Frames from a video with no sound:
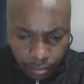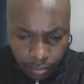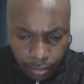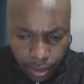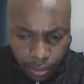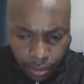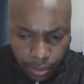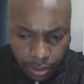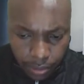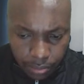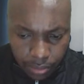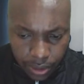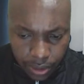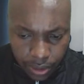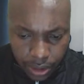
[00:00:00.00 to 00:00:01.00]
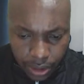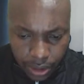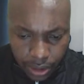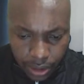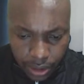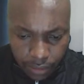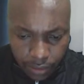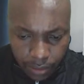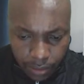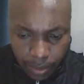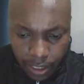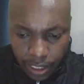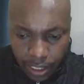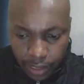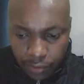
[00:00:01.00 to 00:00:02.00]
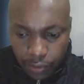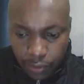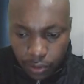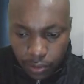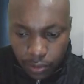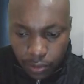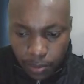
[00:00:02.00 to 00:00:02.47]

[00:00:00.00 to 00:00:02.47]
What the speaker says: b will be given by 4,